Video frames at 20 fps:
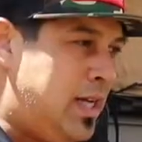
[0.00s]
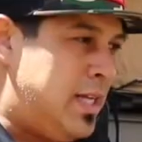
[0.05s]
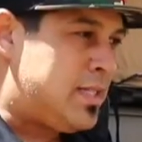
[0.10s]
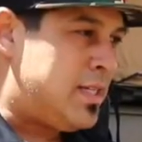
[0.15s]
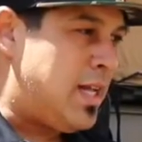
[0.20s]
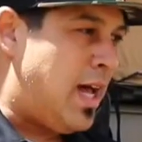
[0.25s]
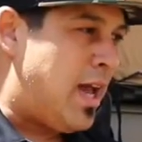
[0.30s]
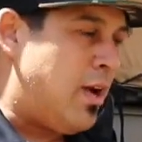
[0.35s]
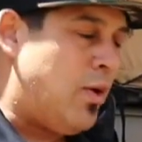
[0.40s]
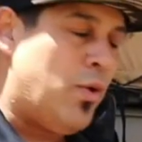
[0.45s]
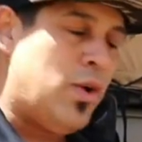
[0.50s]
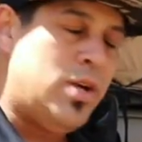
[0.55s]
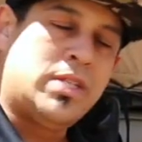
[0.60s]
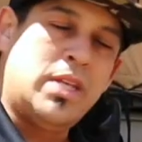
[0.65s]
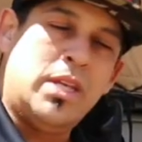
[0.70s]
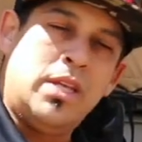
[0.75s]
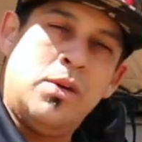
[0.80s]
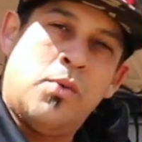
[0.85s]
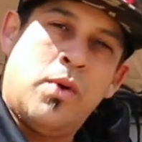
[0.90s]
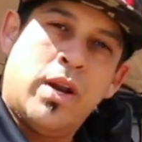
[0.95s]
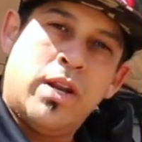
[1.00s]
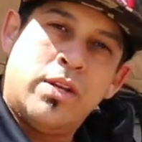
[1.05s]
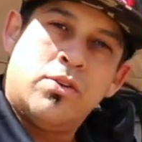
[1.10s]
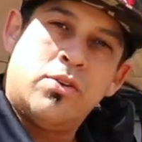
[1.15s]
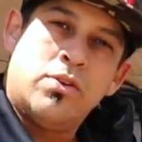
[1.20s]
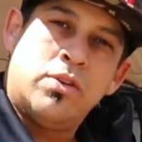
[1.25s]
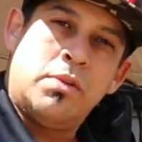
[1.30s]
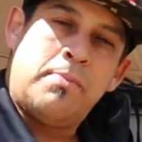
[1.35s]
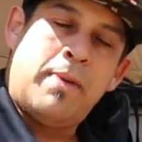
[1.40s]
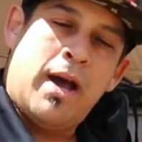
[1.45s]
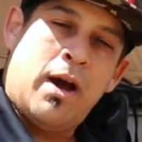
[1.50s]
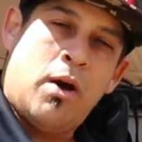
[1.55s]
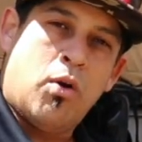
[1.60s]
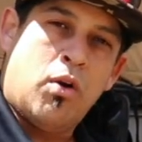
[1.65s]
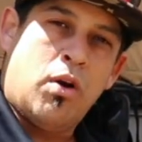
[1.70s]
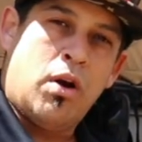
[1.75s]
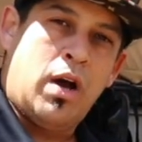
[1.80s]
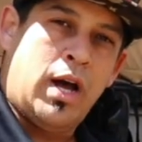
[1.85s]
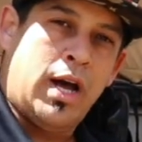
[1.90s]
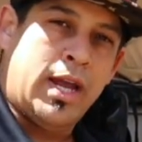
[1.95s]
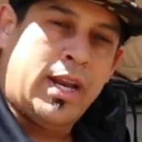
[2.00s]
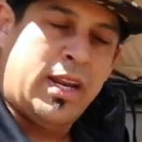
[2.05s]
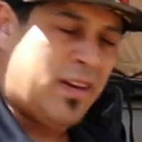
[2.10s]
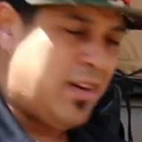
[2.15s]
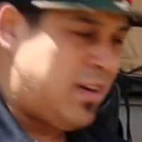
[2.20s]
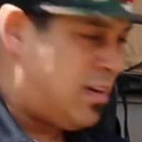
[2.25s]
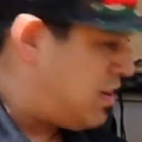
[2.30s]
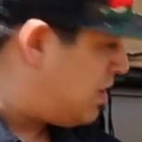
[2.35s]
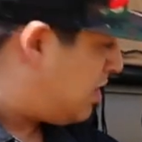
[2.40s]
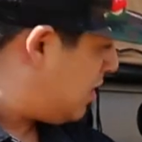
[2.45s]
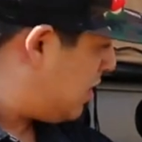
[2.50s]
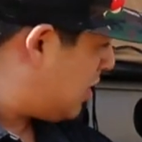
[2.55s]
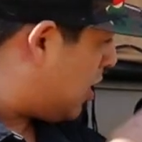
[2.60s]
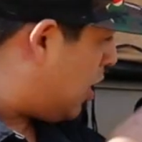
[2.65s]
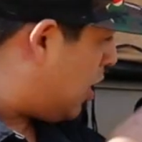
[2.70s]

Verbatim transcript: It's not always that you want to turn the power on and